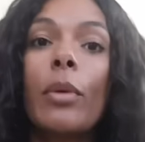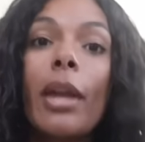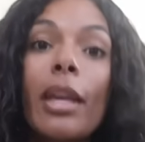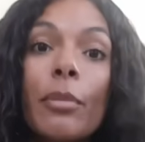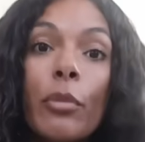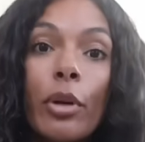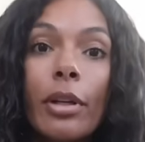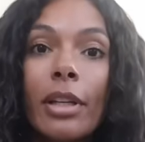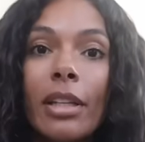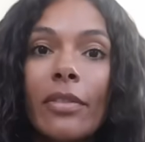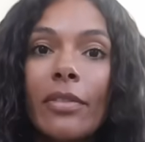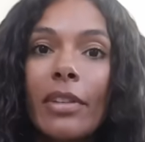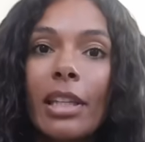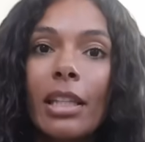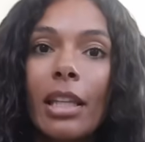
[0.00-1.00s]
way more
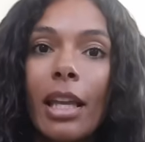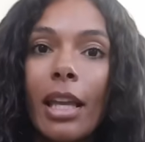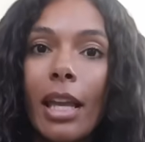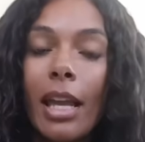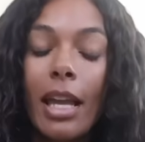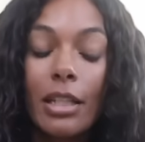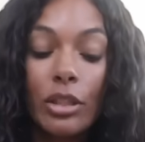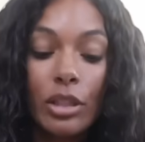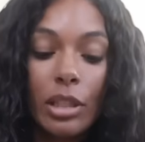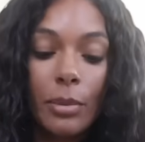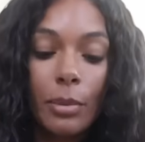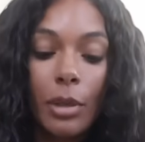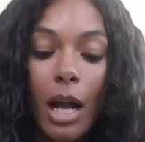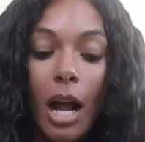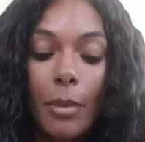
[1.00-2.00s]
convenient and
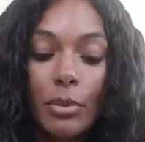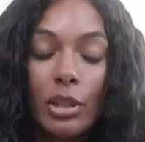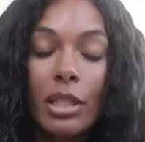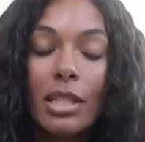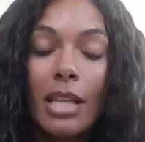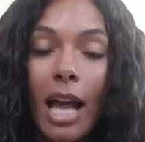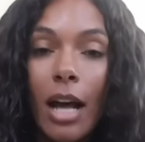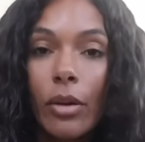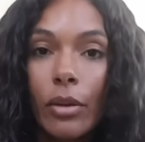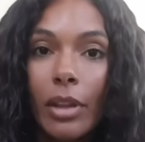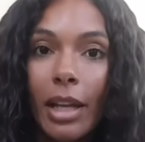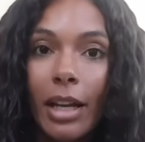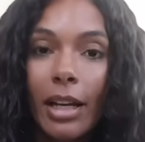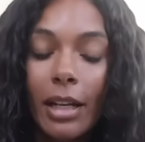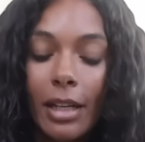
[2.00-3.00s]
cheaper options out
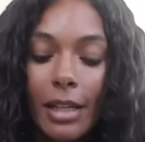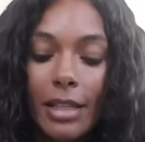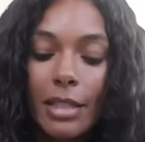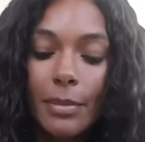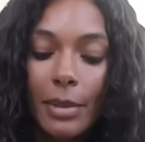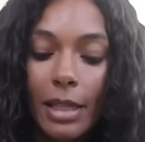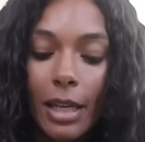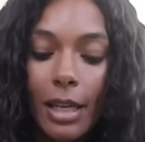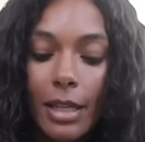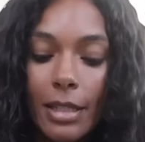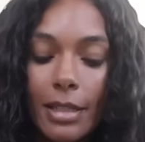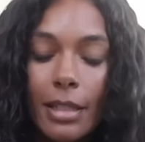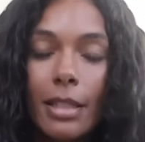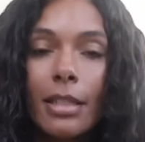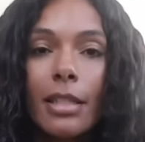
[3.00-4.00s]
there, is
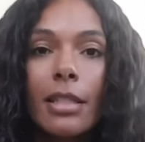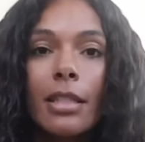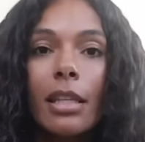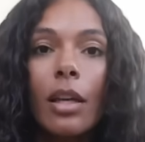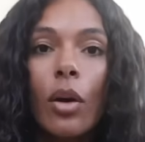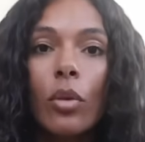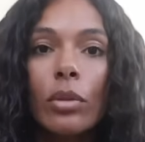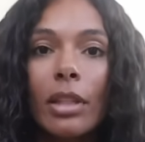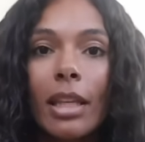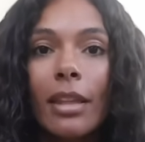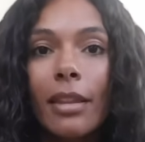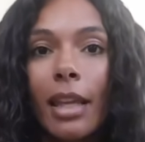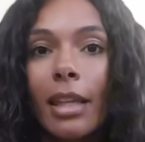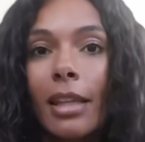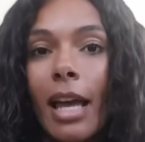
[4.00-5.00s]
because this is the only
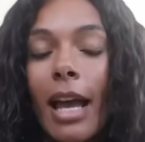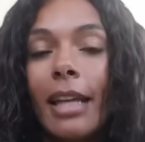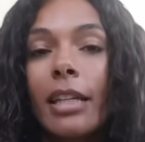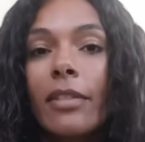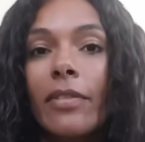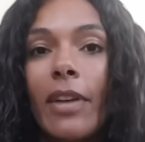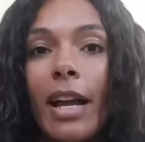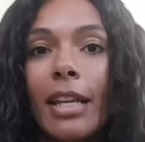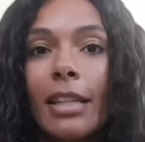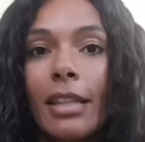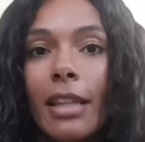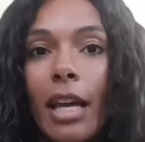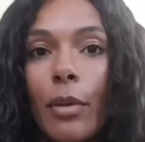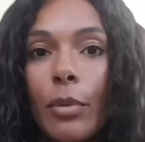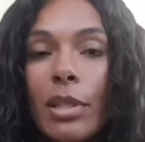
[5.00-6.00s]
thing that I could
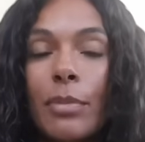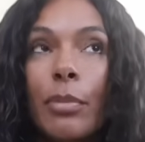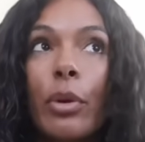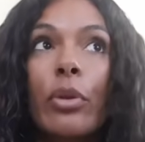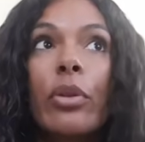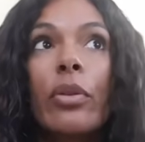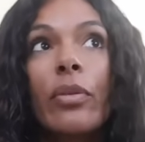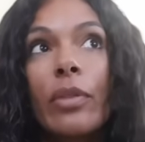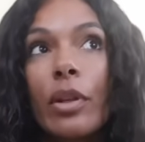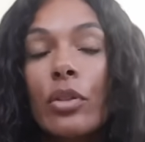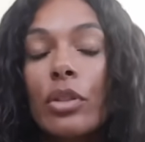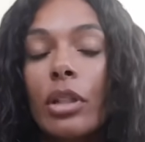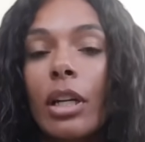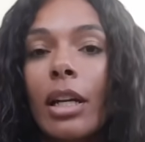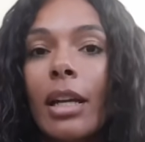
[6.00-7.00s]
find that was both a
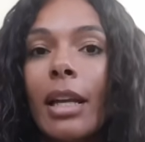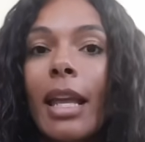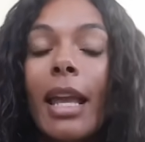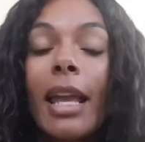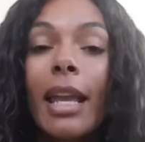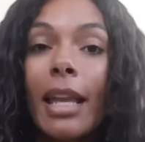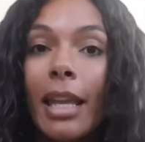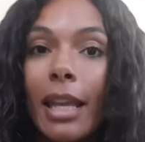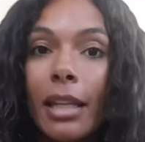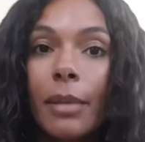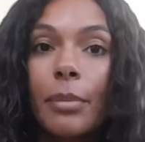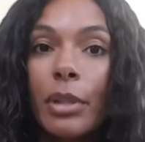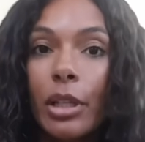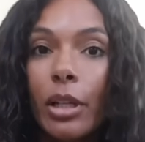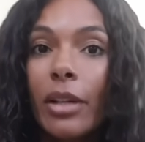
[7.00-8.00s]
filter and a
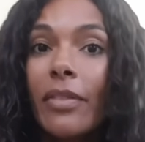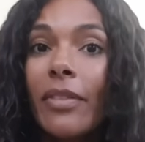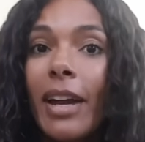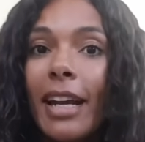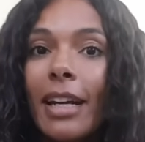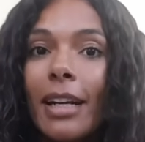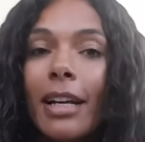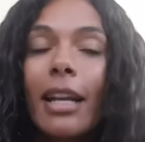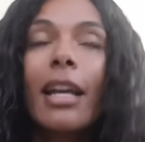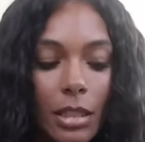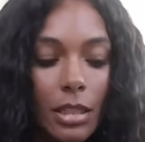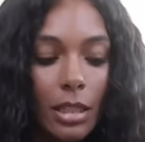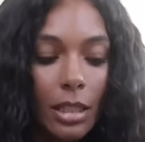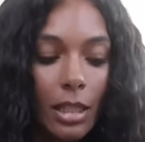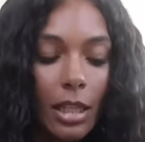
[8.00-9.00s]
purifier.
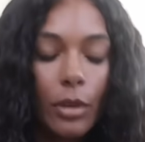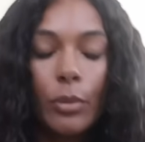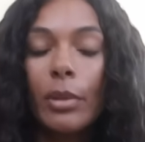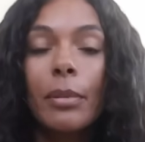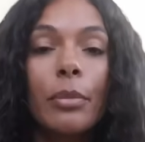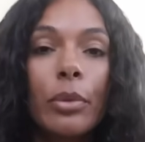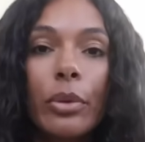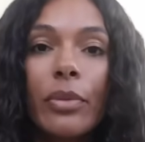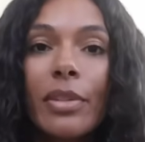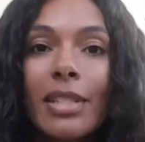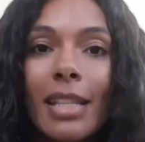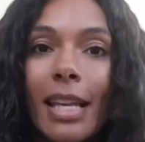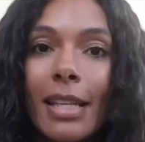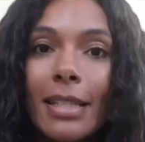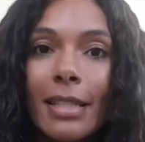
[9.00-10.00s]
And it removes
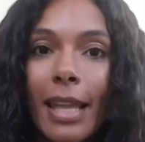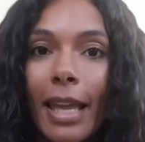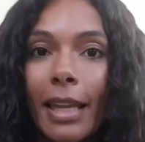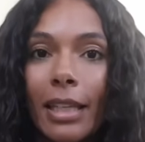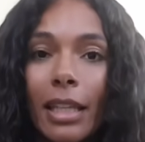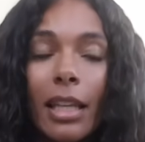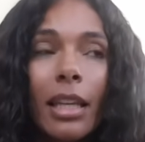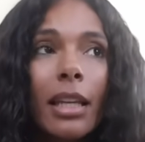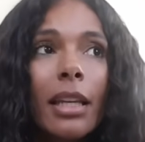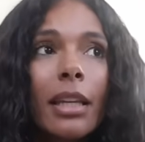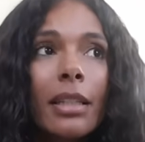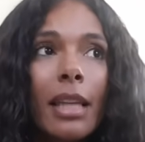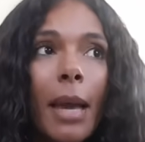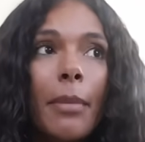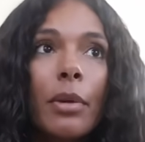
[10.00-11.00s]
things like
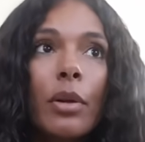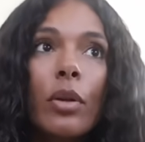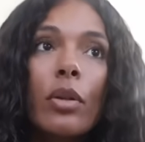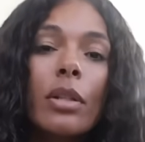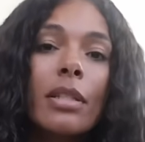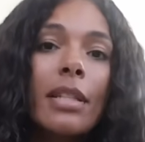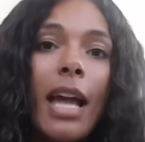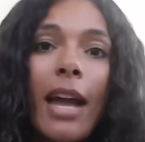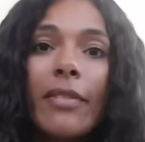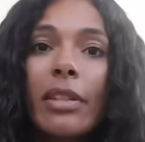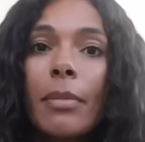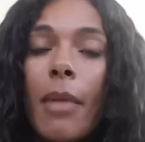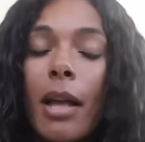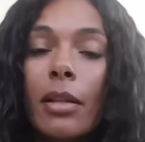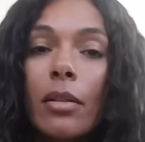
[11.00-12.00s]
chemicals,
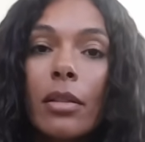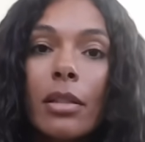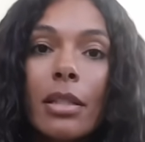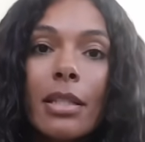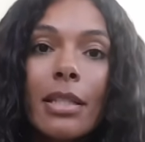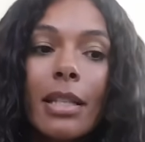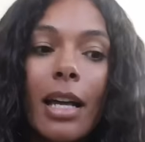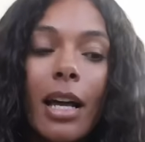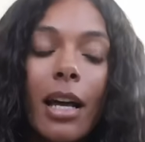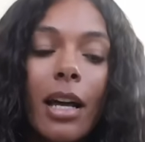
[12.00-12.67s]
heavy metals,